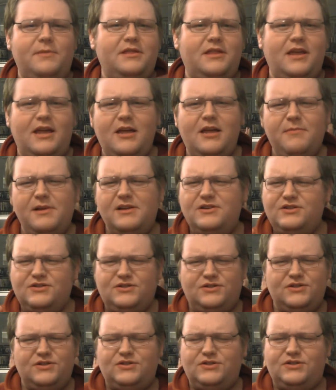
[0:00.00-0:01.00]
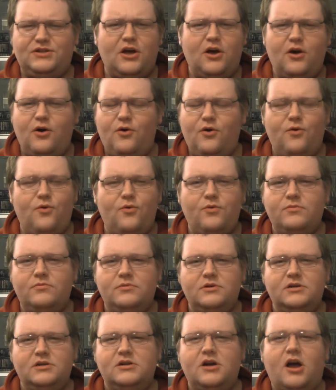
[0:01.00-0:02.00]
And the image is just so
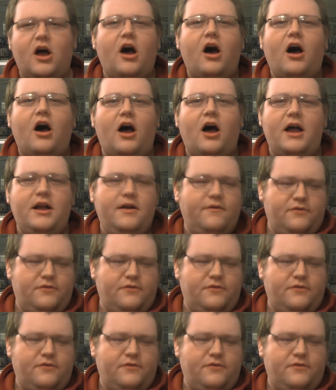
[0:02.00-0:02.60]
odd